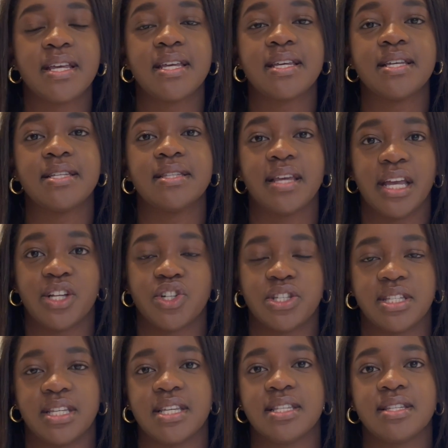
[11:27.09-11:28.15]
is
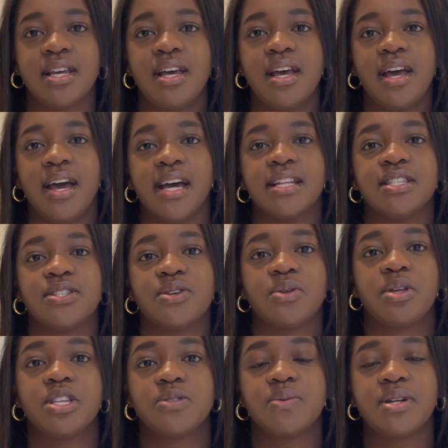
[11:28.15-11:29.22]
agencies. And so
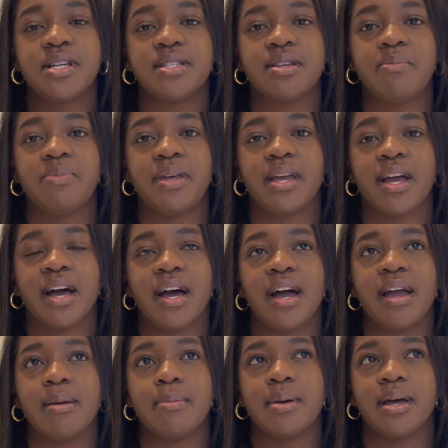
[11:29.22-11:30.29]
this one is something
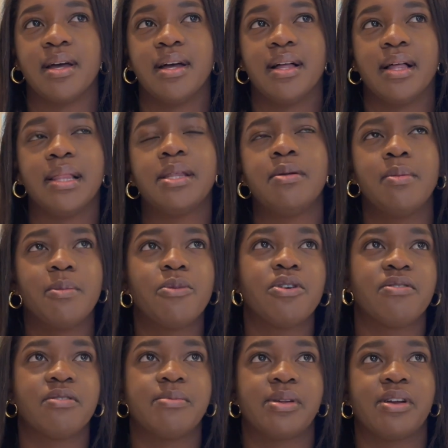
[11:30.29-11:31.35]
I'm a little bit more
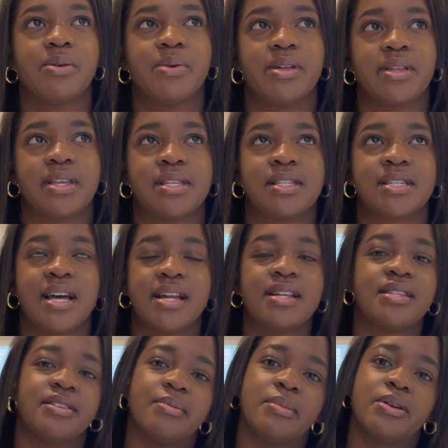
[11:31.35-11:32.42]
familiar with because it's kind of
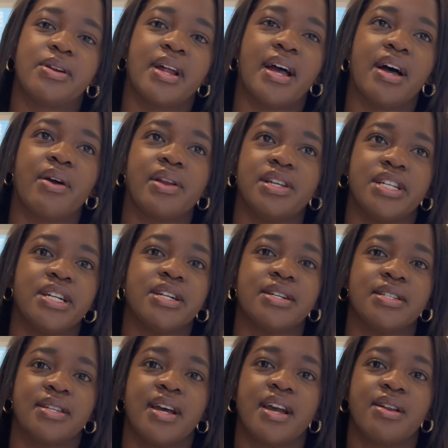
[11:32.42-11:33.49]
similar to how interior
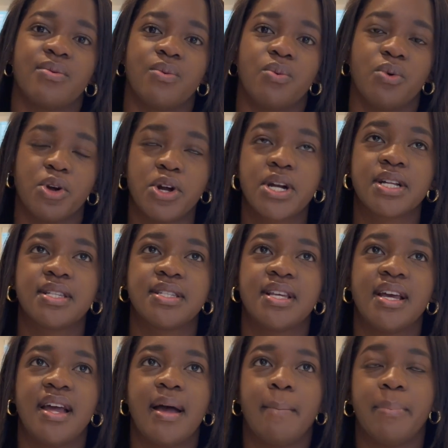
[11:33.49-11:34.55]
design works,
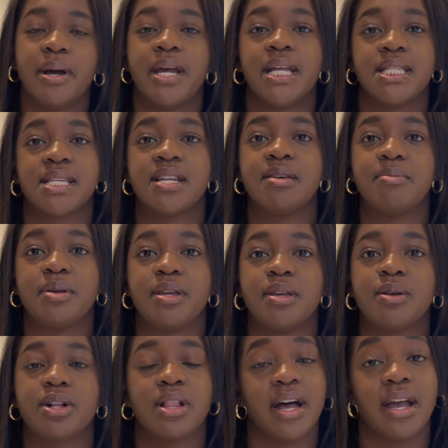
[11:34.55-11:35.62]
but it's going to
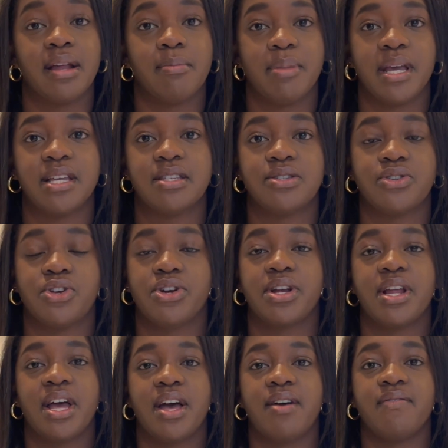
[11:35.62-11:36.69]
be client based. So you're
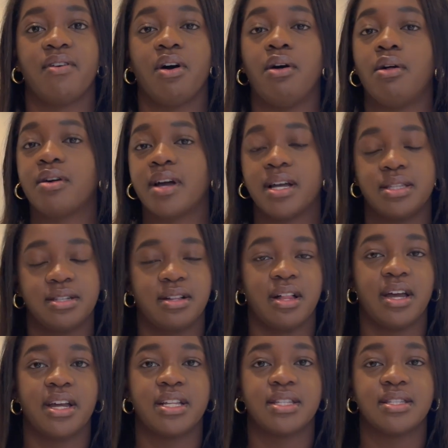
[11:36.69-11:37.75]
going to have all kinds of
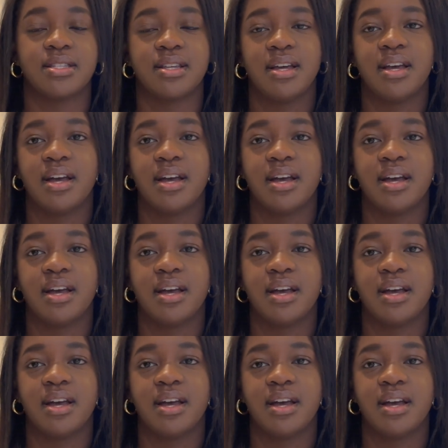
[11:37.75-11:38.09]
clients